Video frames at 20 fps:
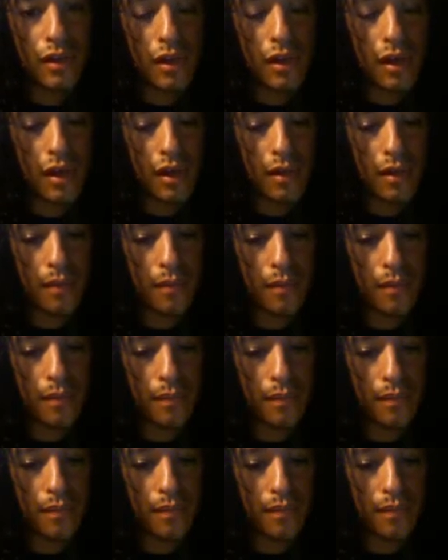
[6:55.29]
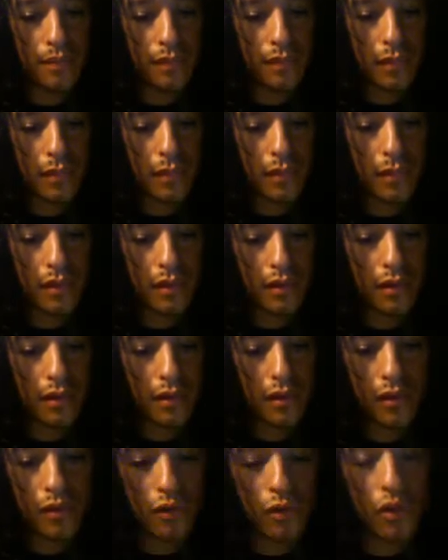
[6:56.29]
um,
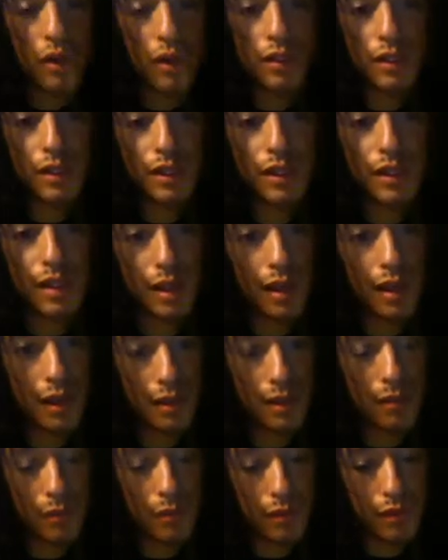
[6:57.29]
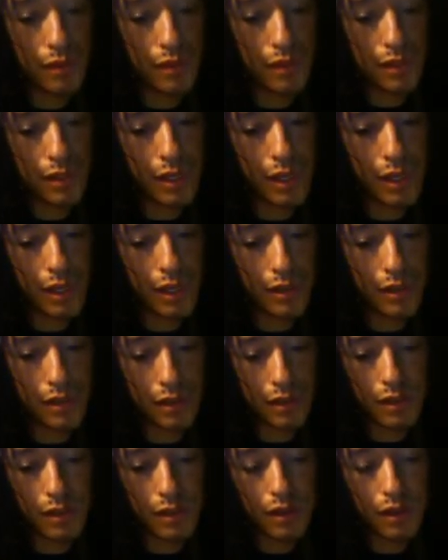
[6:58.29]
crossing the line between
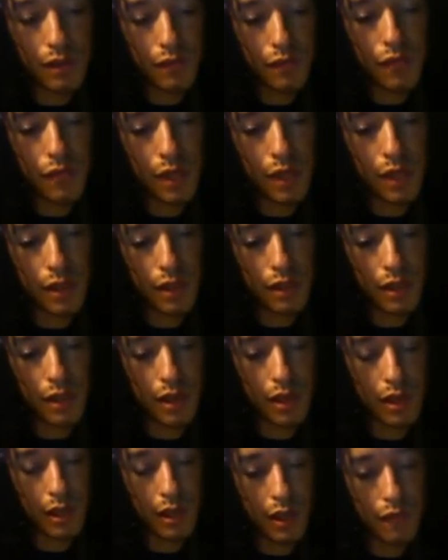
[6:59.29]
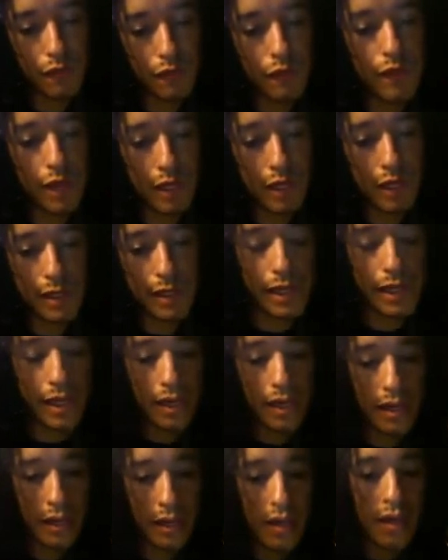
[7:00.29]
science and faith. Uh, in fact, I,
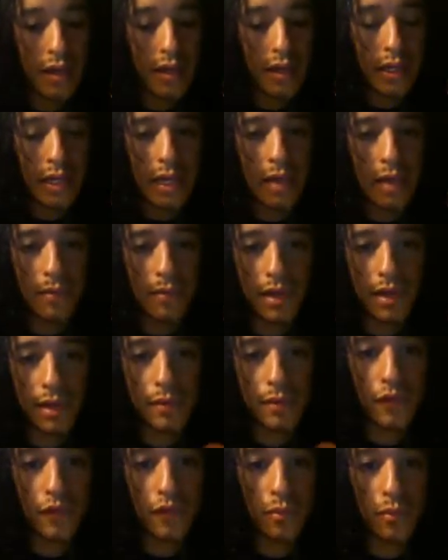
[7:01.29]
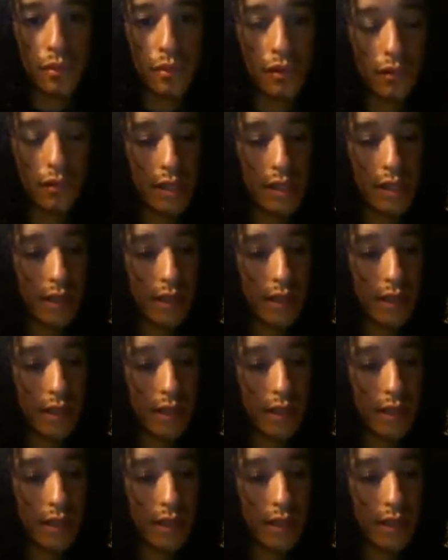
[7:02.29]
I mean, I'm a firm believer that